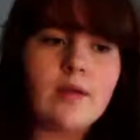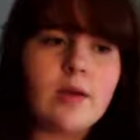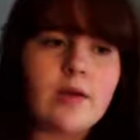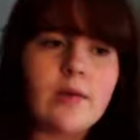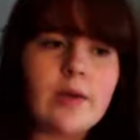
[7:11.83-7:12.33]

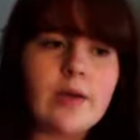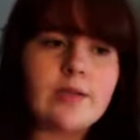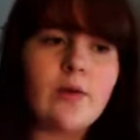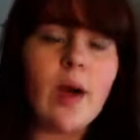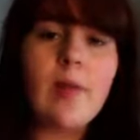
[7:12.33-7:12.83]
Anyway,
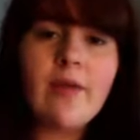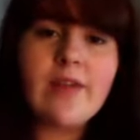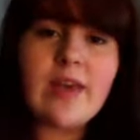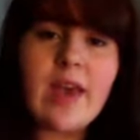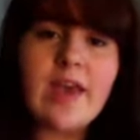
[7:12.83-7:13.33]
so I'm on
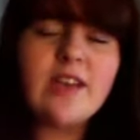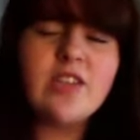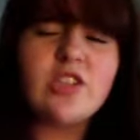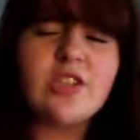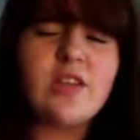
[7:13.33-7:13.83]

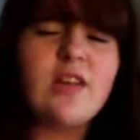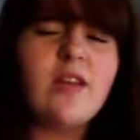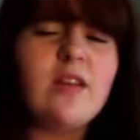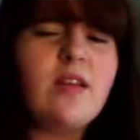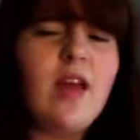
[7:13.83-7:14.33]

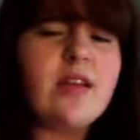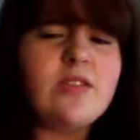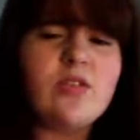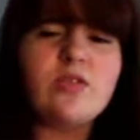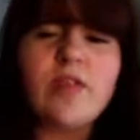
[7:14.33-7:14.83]
vacation! I
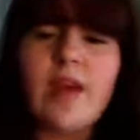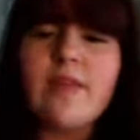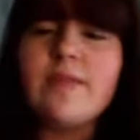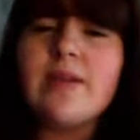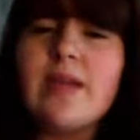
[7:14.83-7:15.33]
told you that in
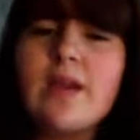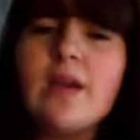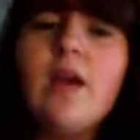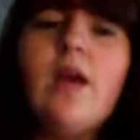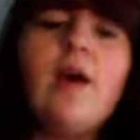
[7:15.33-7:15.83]
the beginning
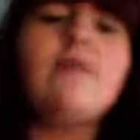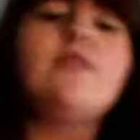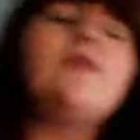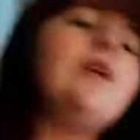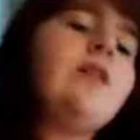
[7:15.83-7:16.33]
of
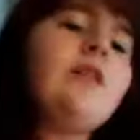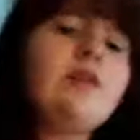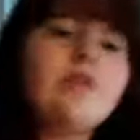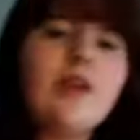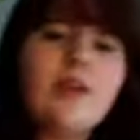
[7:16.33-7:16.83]
this video
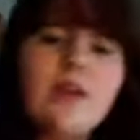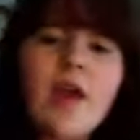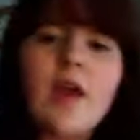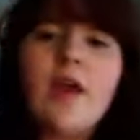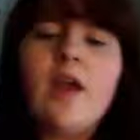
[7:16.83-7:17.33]
yesterday, didn't
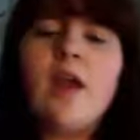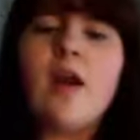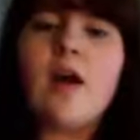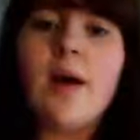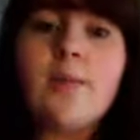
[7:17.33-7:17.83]
I?
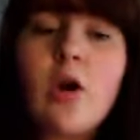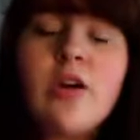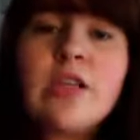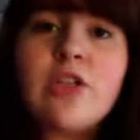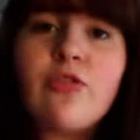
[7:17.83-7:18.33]
I'm
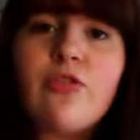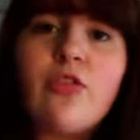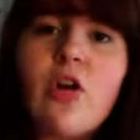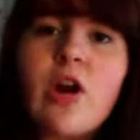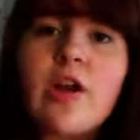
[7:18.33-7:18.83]
going to
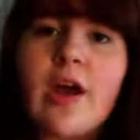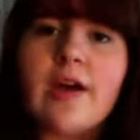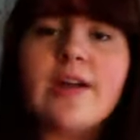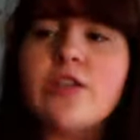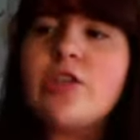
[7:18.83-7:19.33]
Florida
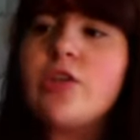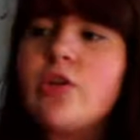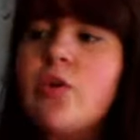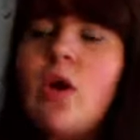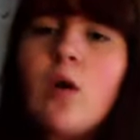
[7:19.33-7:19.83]
in
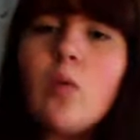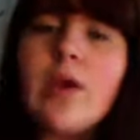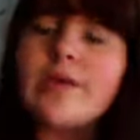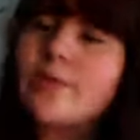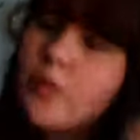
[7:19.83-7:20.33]
2
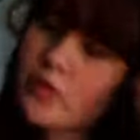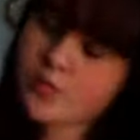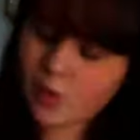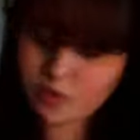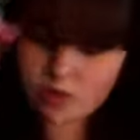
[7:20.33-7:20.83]
weeks, and we were
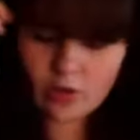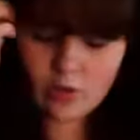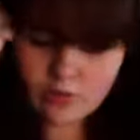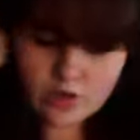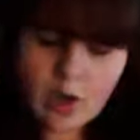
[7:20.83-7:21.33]
supposed to
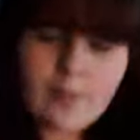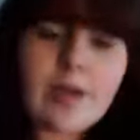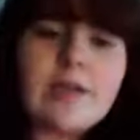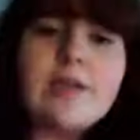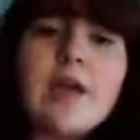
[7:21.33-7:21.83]
go
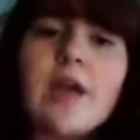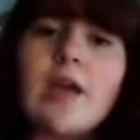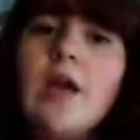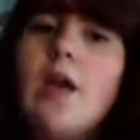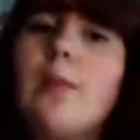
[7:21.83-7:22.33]
shopping
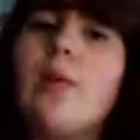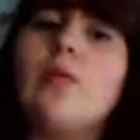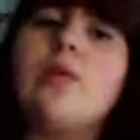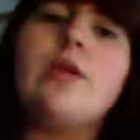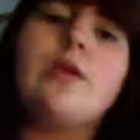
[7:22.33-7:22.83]
today, but
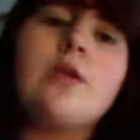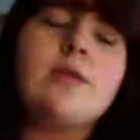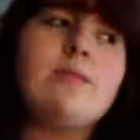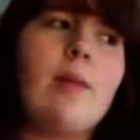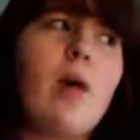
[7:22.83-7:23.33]
we didn't because
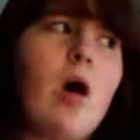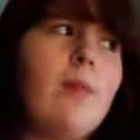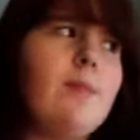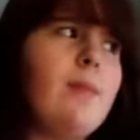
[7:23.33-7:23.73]
my mom